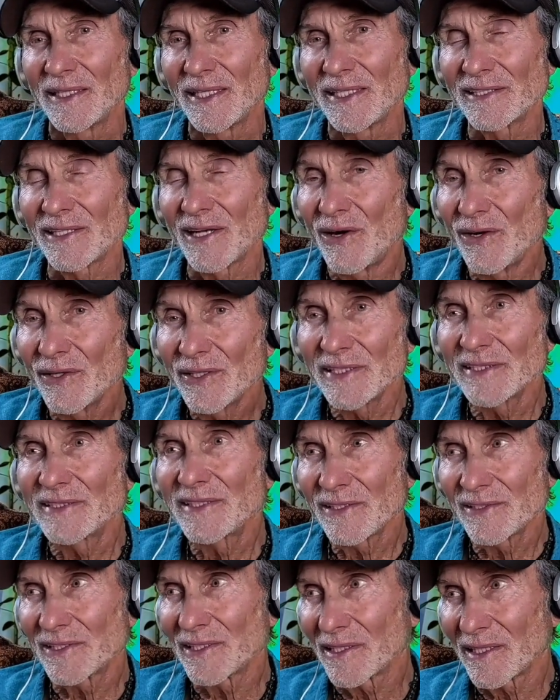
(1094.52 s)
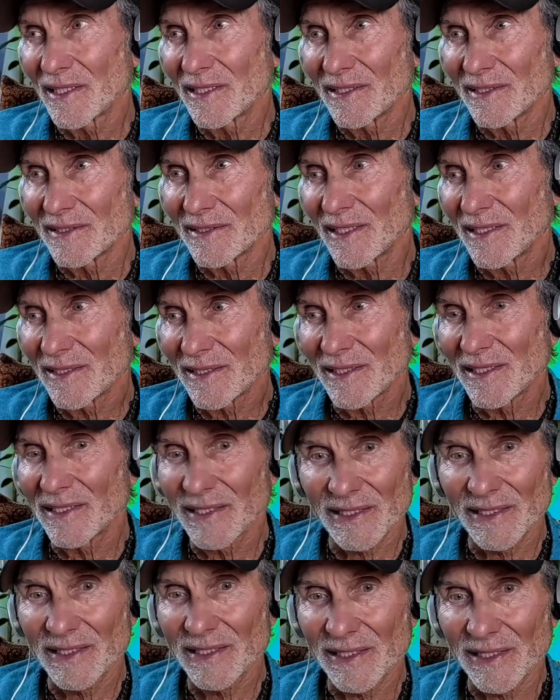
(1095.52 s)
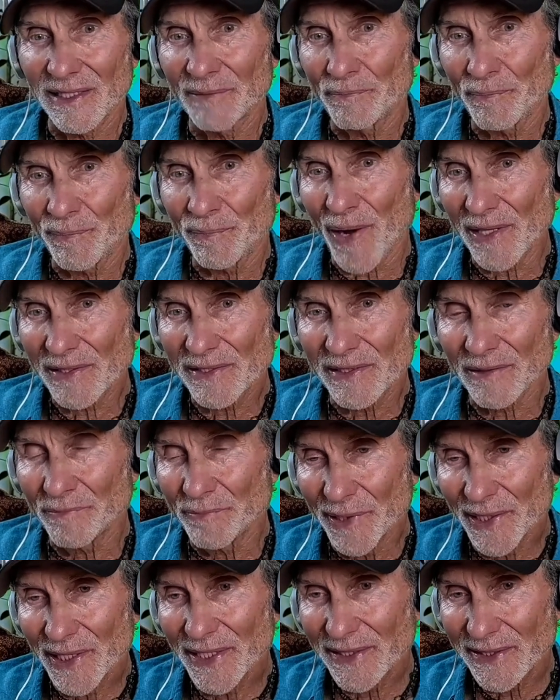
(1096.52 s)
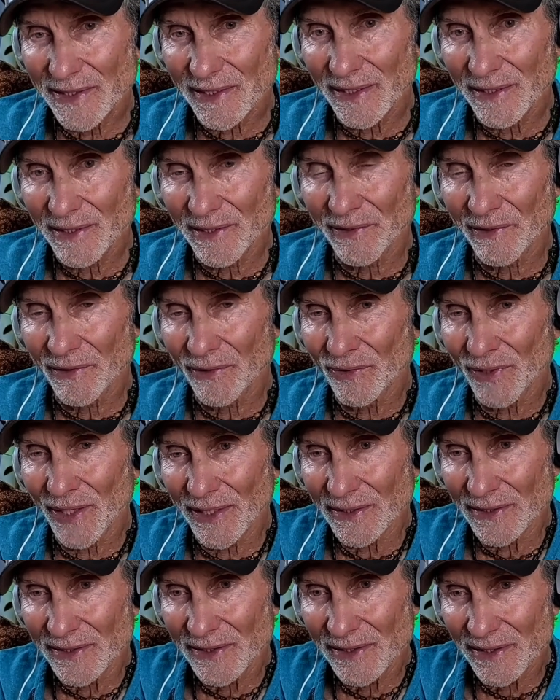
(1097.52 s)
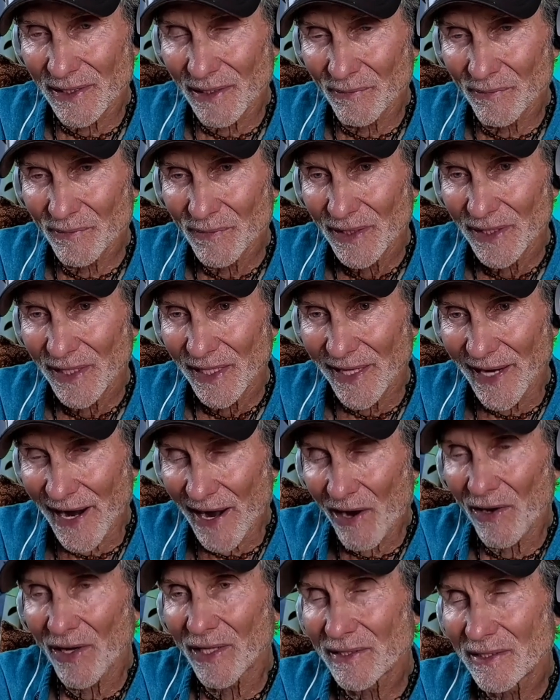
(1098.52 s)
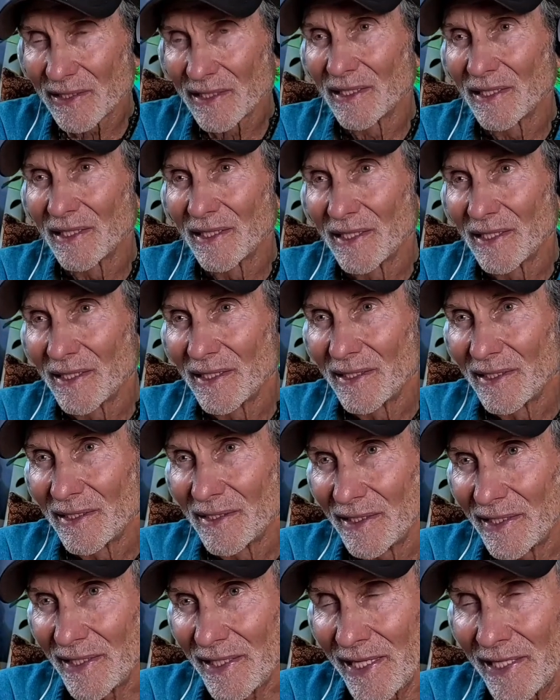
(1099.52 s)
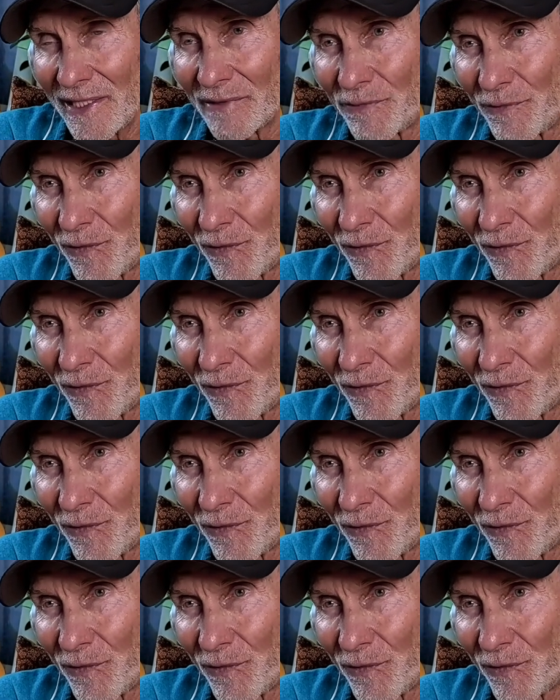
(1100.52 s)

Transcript: As long as there's a possibility, like some carrot in